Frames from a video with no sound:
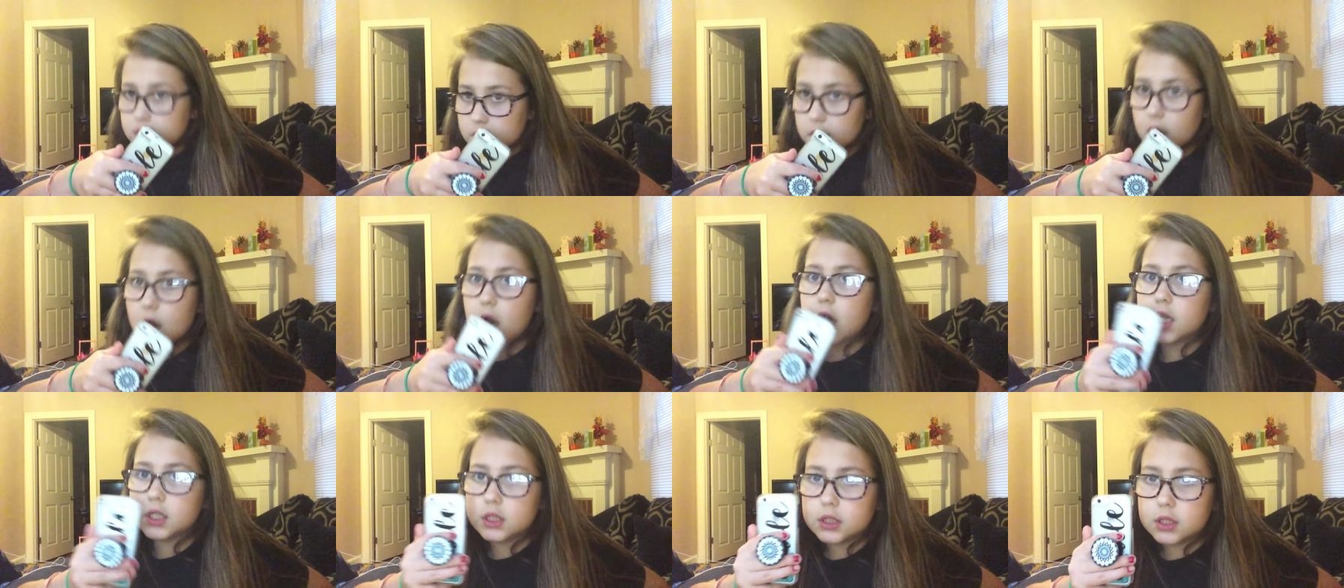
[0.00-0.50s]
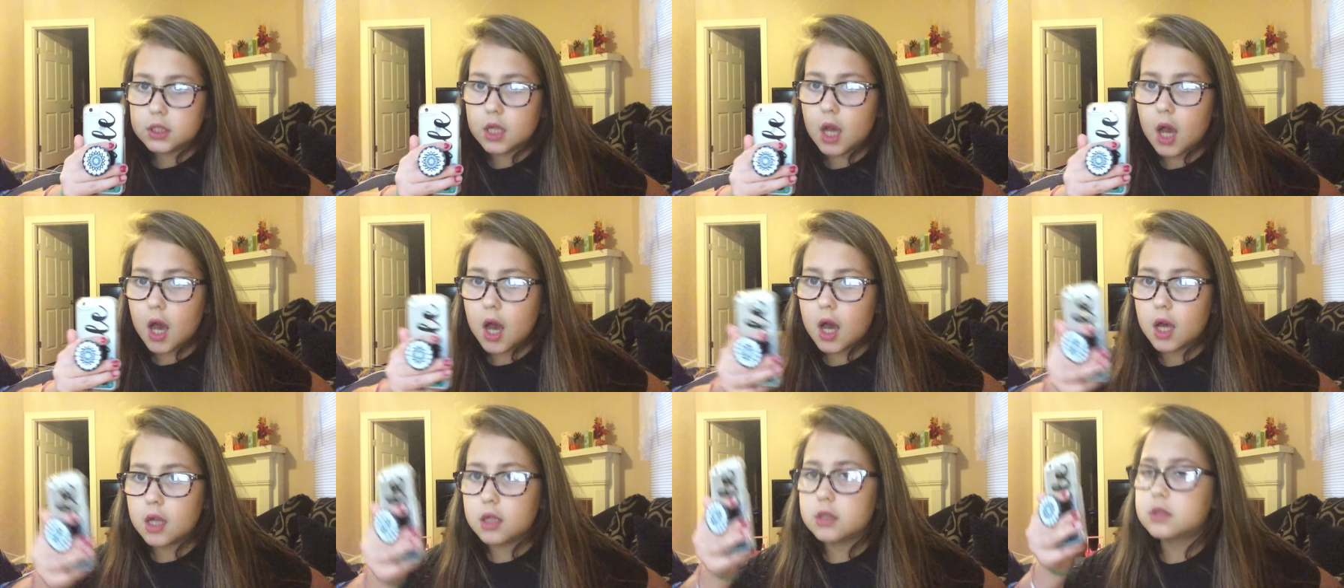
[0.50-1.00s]
shot,
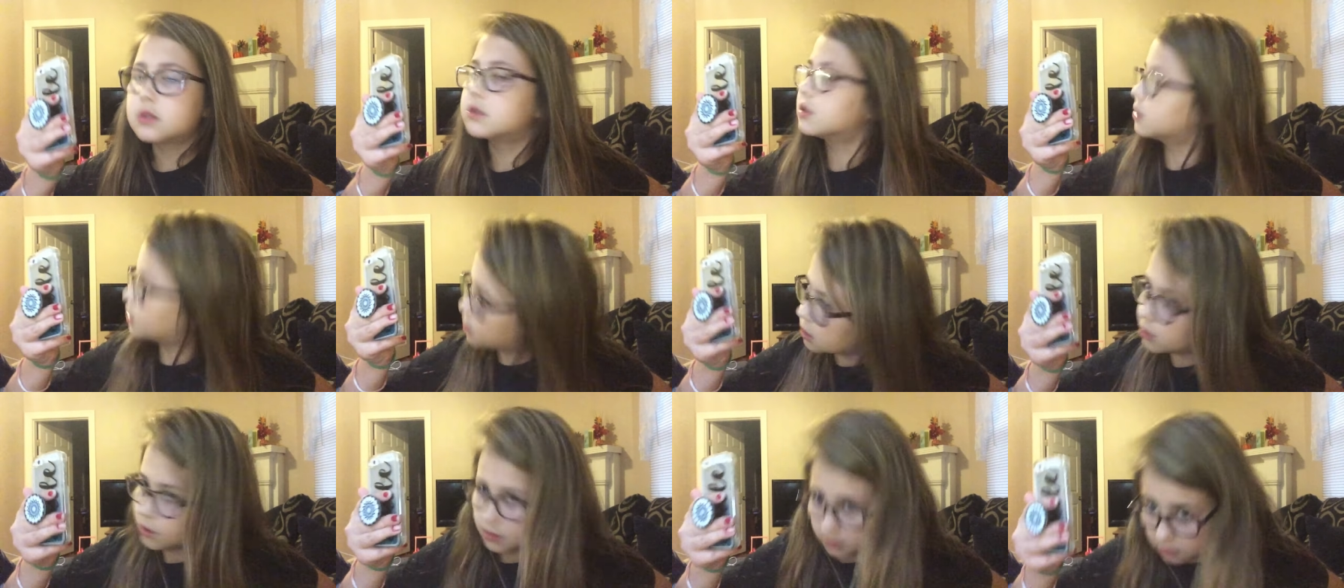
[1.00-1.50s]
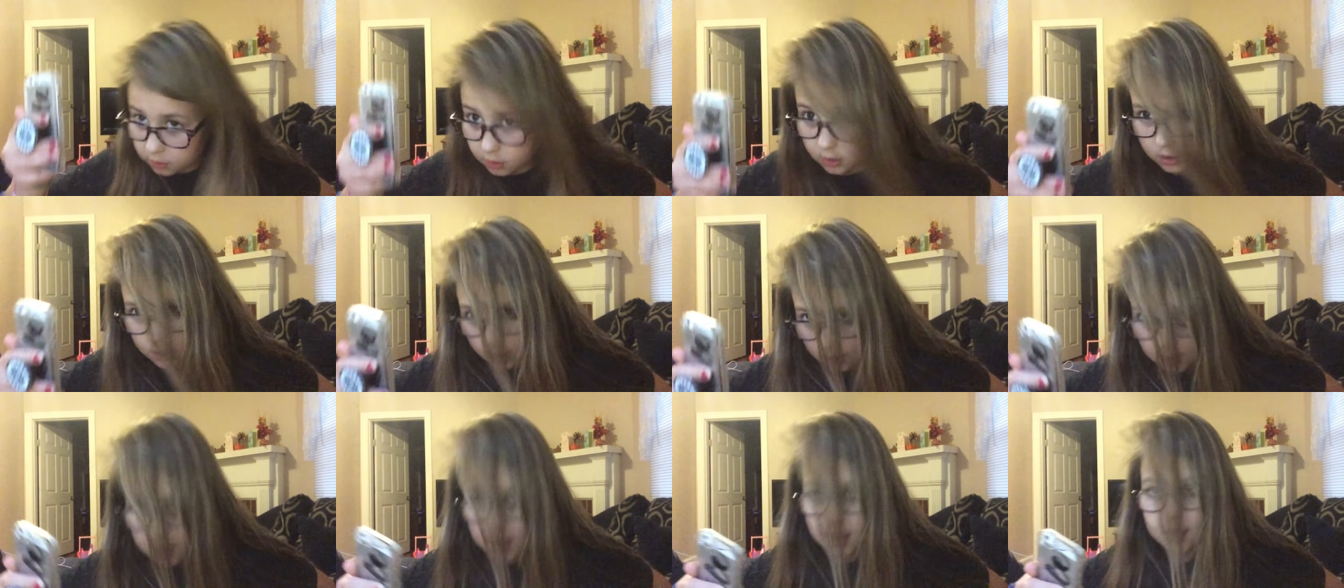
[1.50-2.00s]
shot
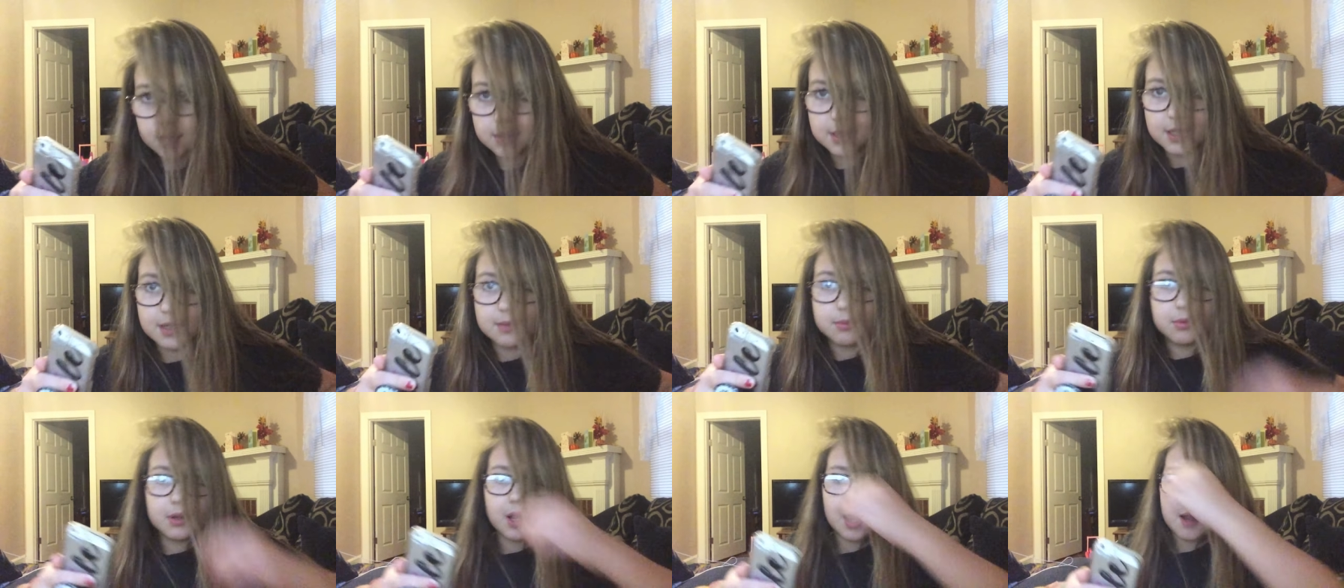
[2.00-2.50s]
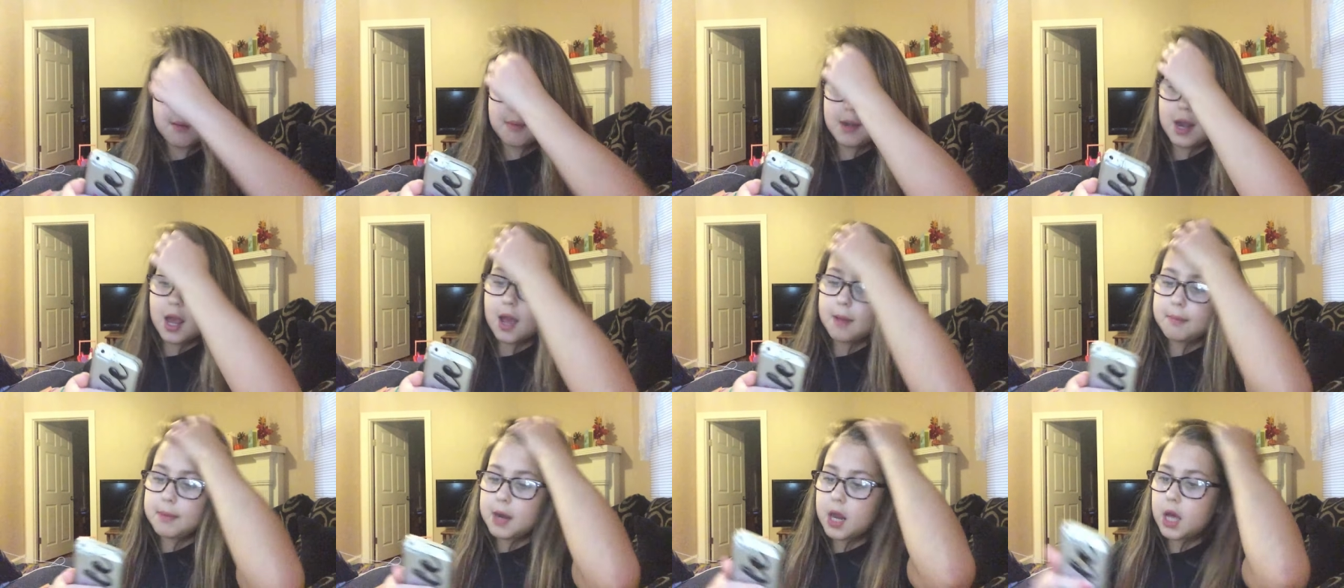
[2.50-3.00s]
like blah
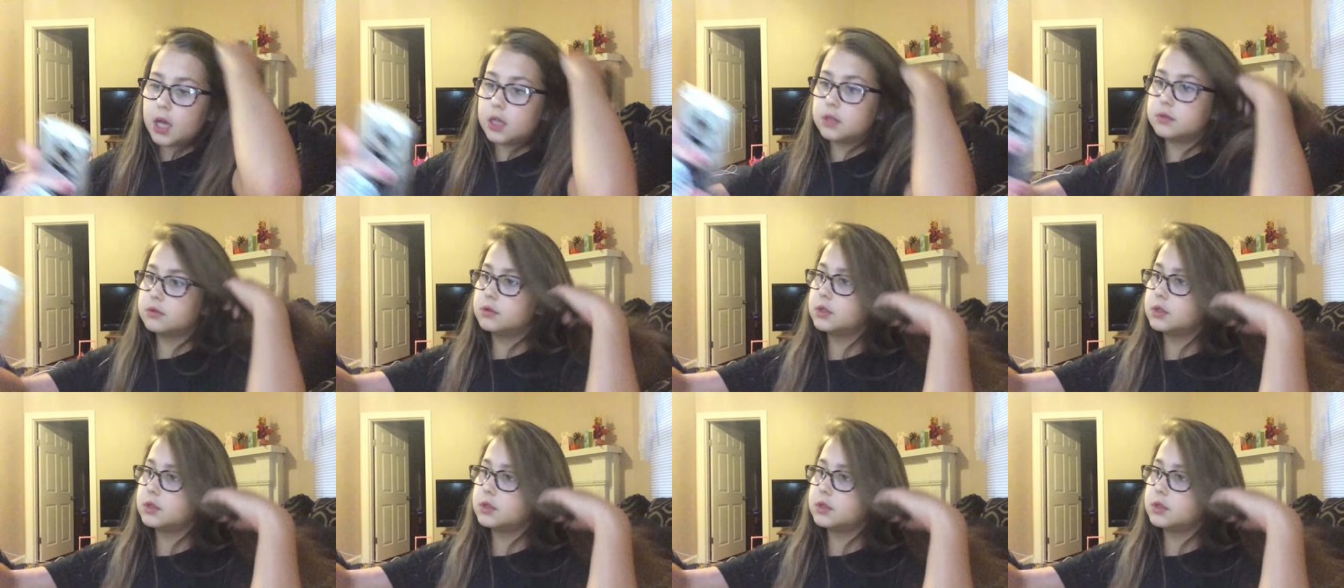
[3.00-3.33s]
blah blah